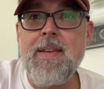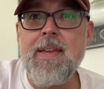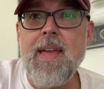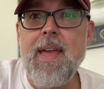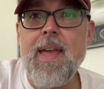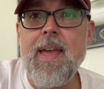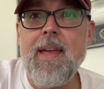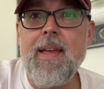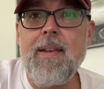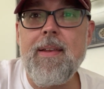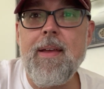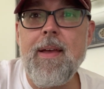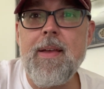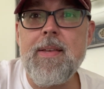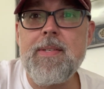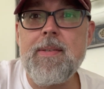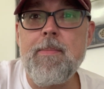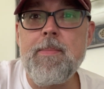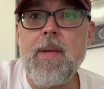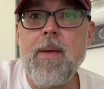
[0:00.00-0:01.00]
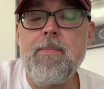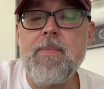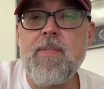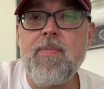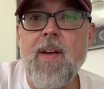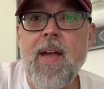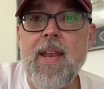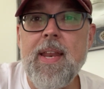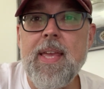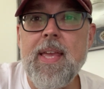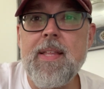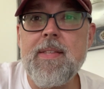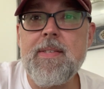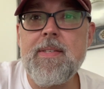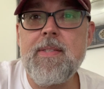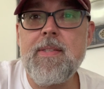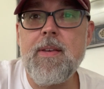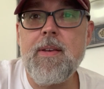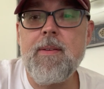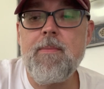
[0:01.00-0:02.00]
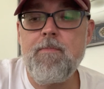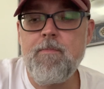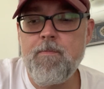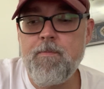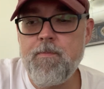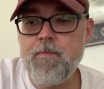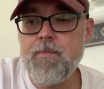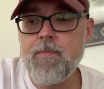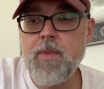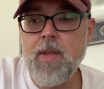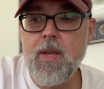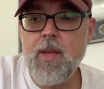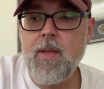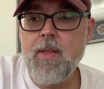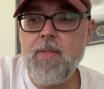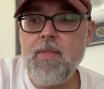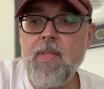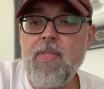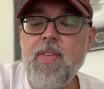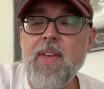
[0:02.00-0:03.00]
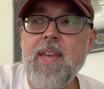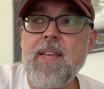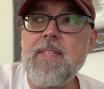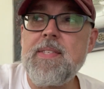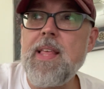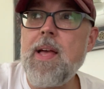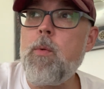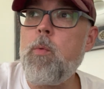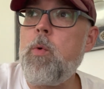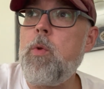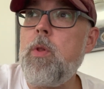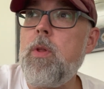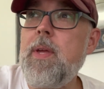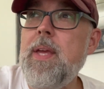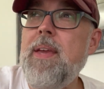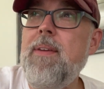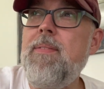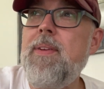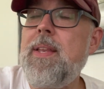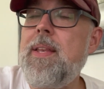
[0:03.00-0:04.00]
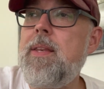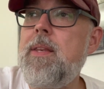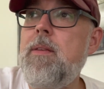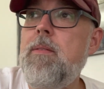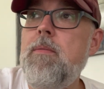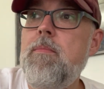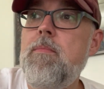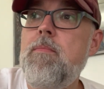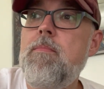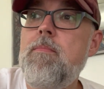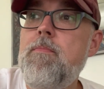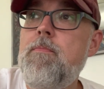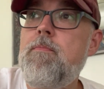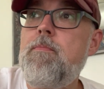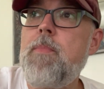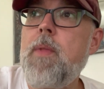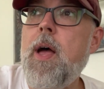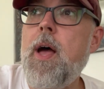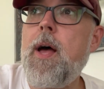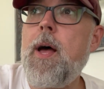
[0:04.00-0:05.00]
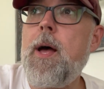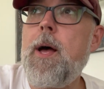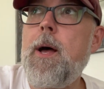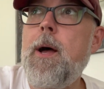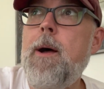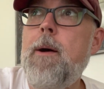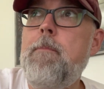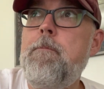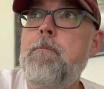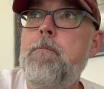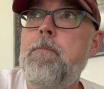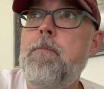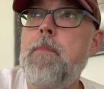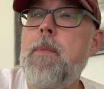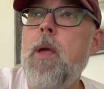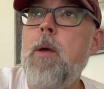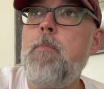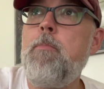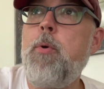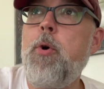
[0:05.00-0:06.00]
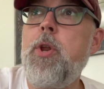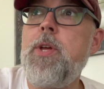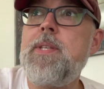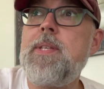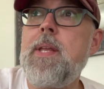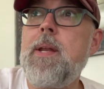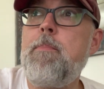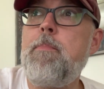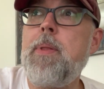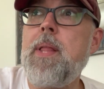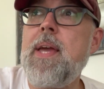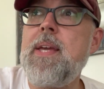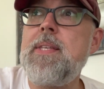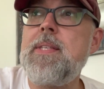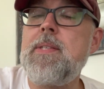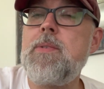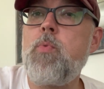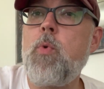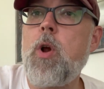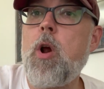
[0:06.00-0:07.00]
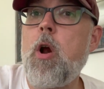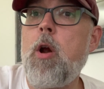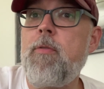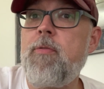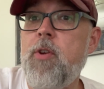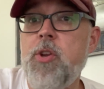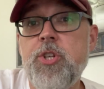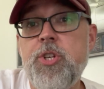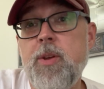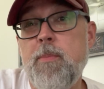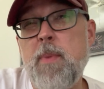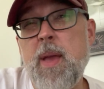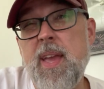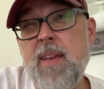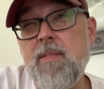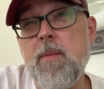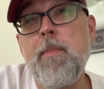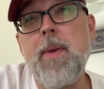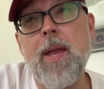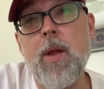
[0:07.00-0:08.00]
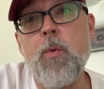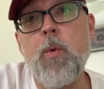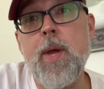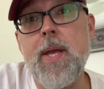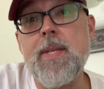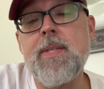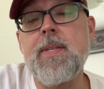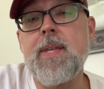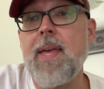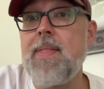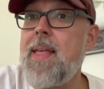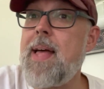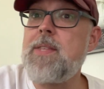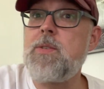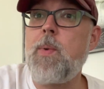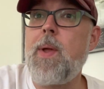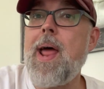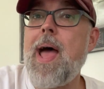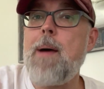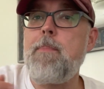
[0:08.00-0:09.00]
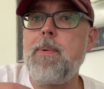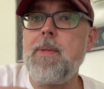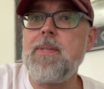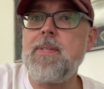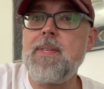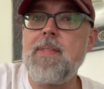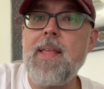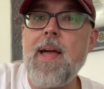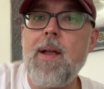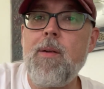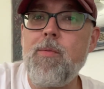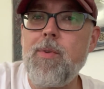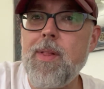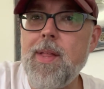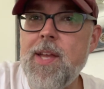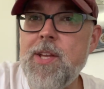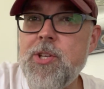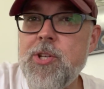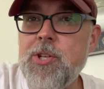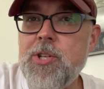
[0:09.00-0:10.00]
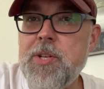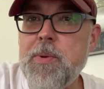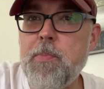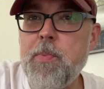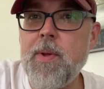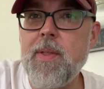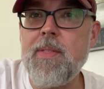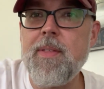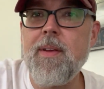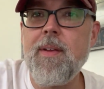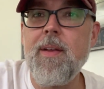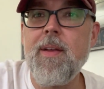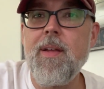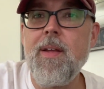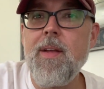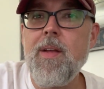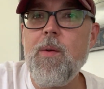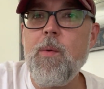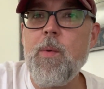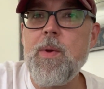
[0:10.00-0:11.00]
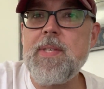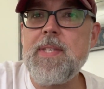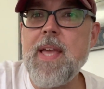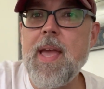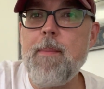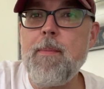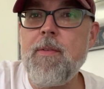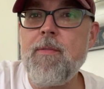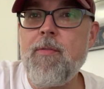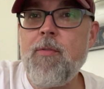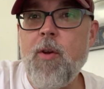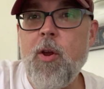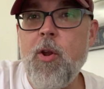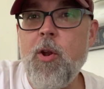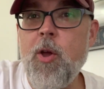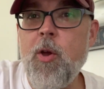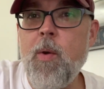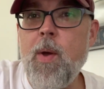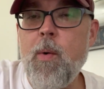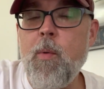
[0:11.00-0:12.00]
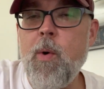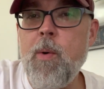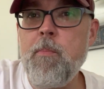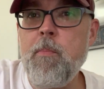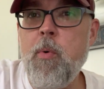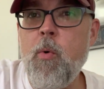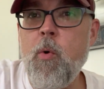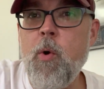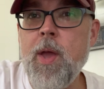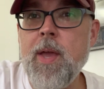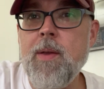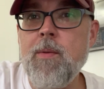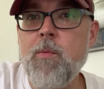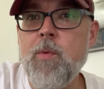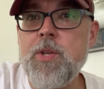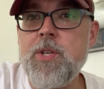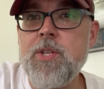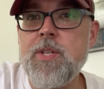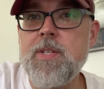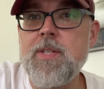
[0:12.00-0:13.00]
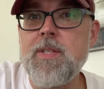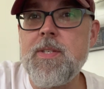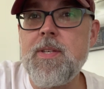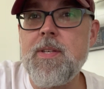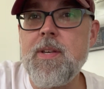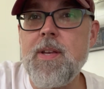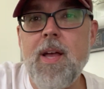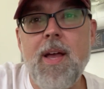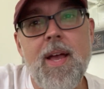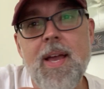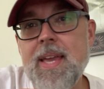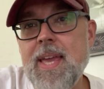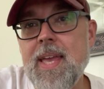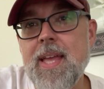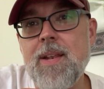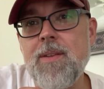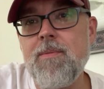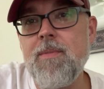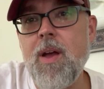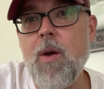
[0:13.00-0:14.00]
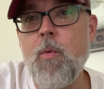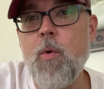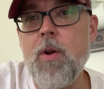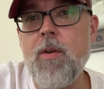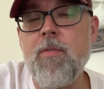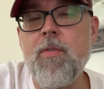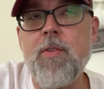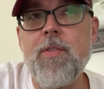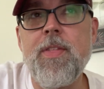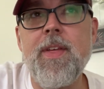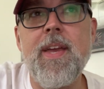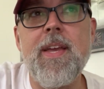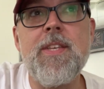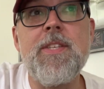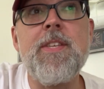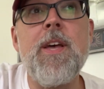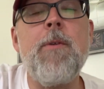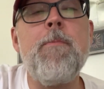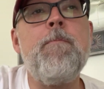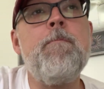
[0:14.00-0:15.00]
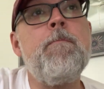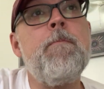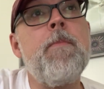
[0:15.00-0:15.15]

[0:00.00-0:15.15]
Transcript: and sometimes fight against the things that will even put us in a place where our friendship may even be at risk. And that's what happens in that relationship with Sam and Frodo at one point, which is, again, a wonderful thing. So